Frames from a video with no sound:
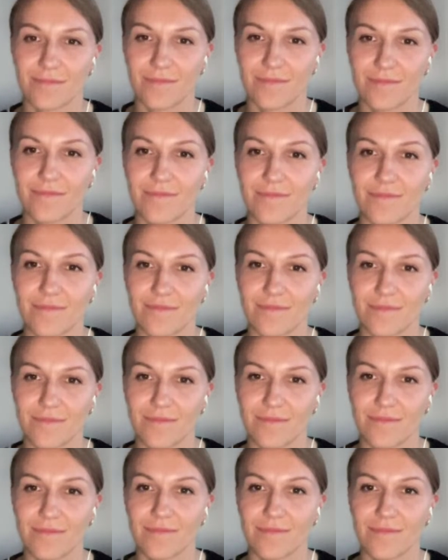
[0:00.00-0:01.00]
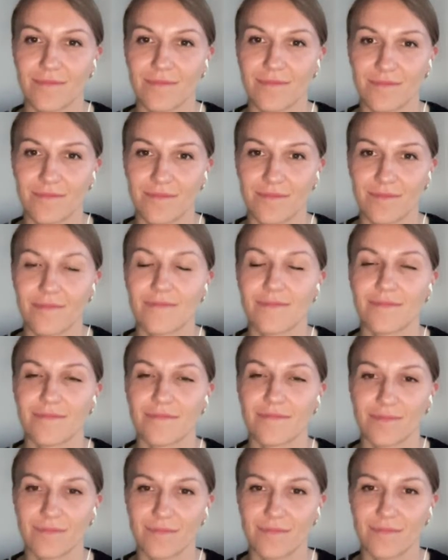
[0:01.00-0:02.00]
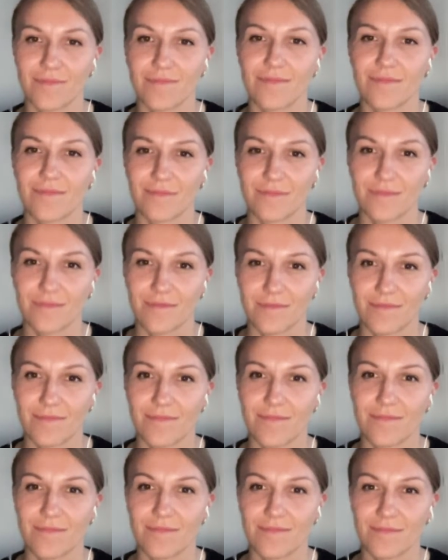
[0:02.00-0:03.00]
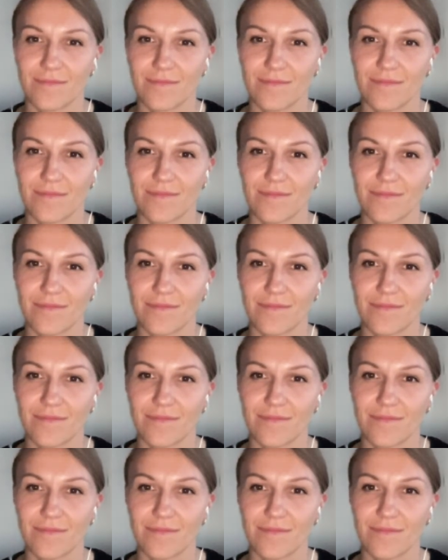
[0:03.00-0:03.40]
(not speaking)